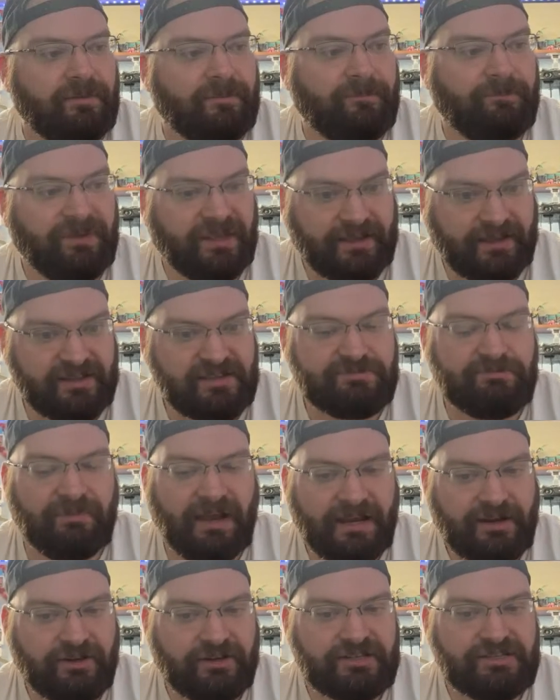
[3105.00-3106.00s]
Because
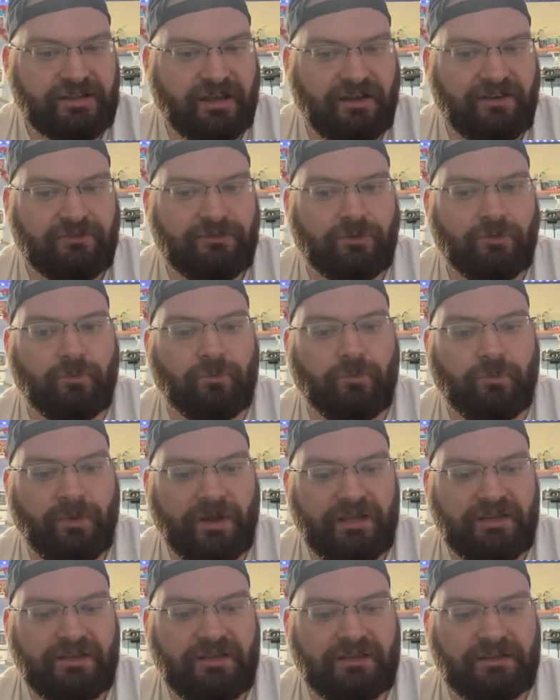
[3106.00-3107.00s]
Microsoft,
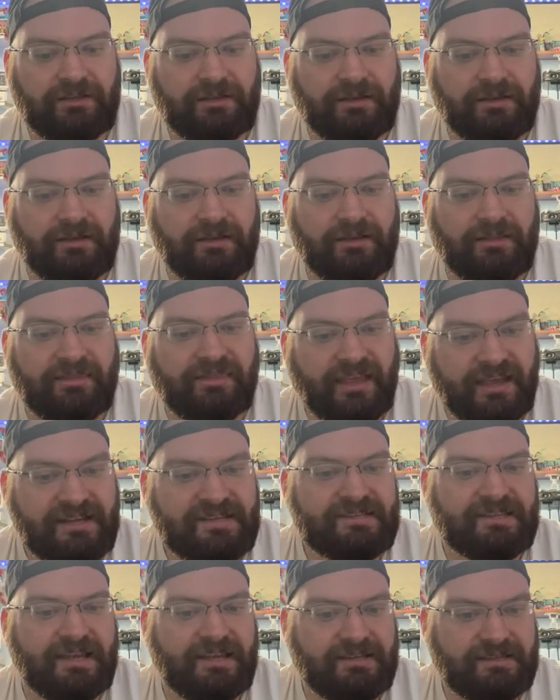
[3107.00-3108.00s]
when they
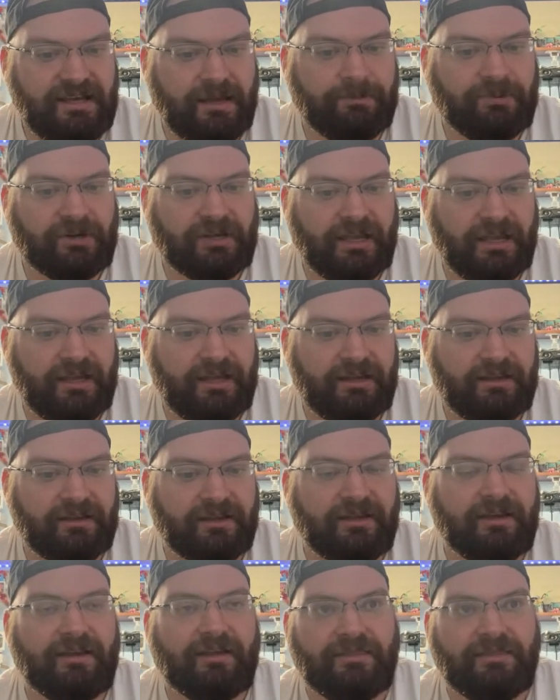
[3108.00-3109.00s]
say deprecate,
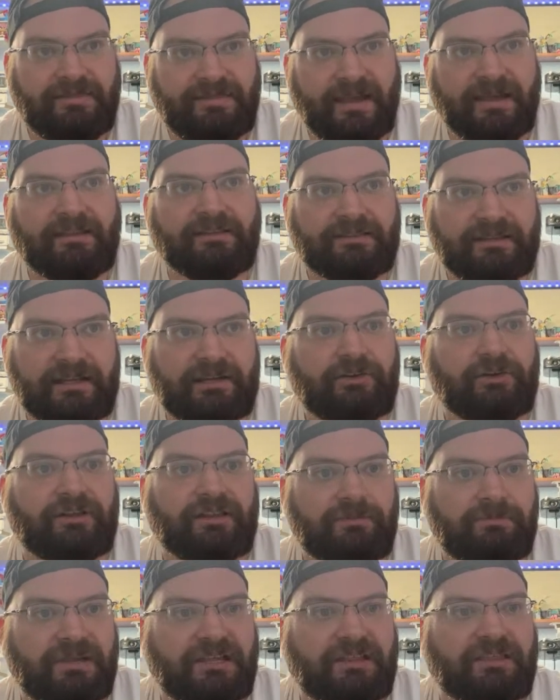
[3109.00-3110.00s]
they
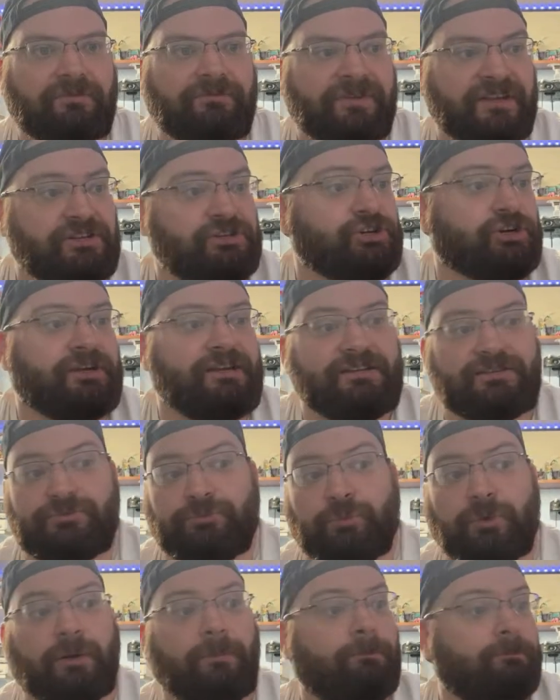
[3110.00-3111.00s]
literally mean the feature is
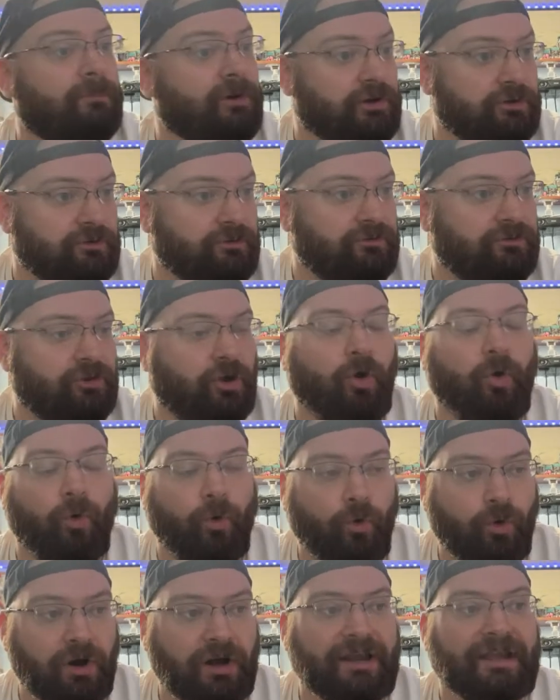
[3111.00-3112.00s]
removed
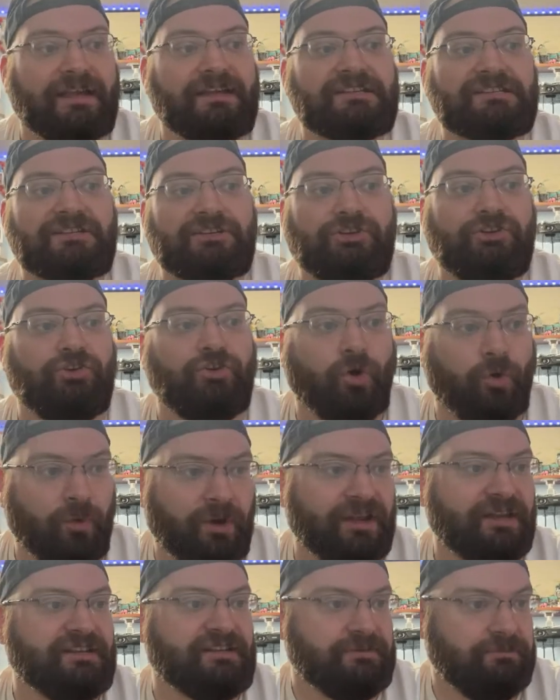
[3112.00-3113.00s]
or is
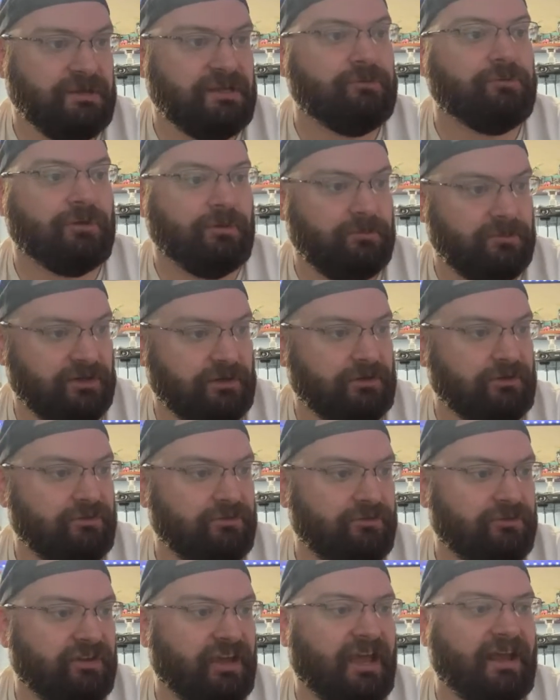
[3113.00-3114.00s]
going to be
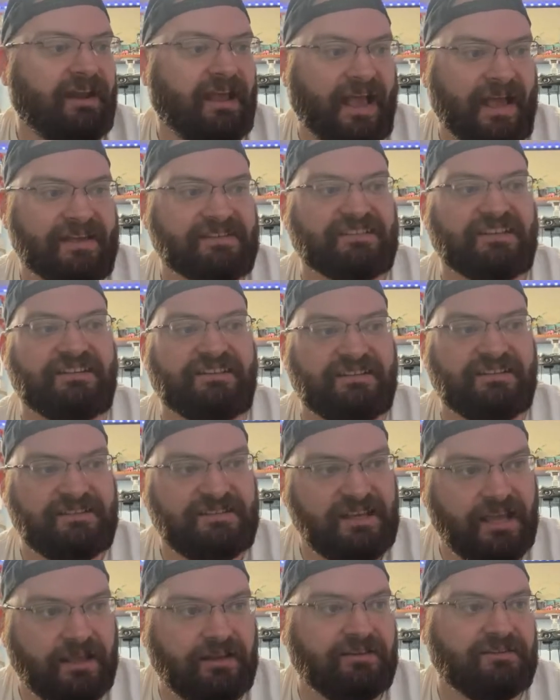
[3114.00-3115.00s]
removed and has a
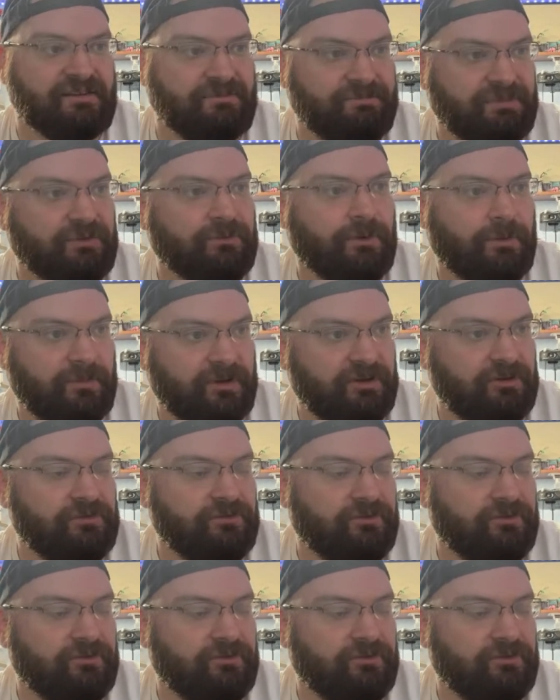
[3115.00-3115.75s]
date to be removed.